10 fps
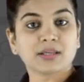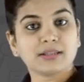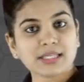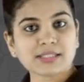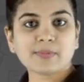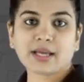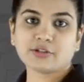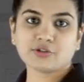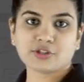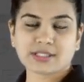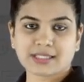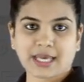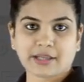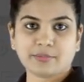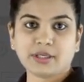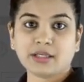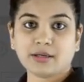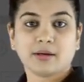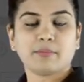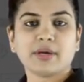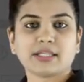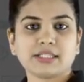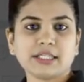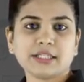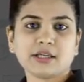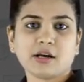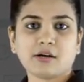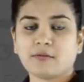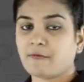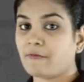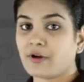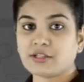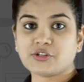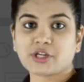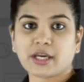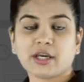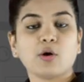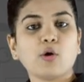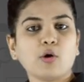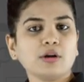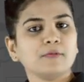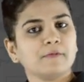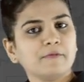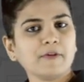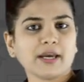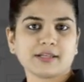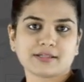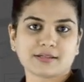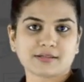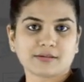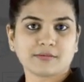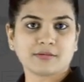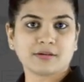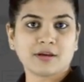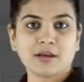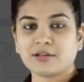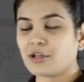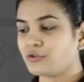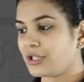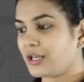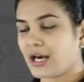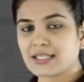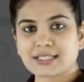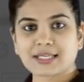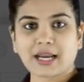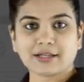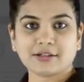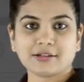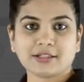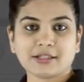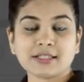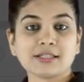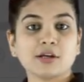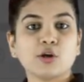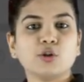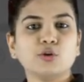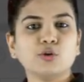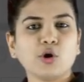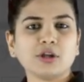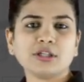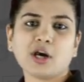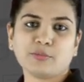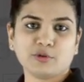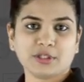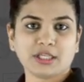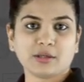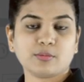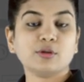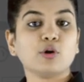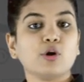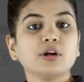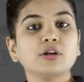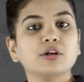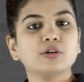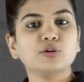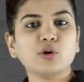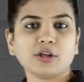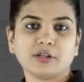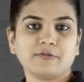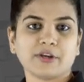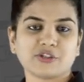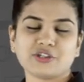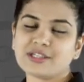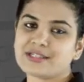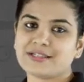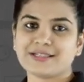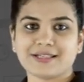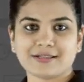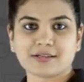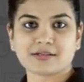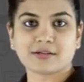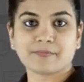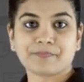These pathogens can be bacteria, fungi or viruses. Now the last category is non-communicable or non-infectious diseases.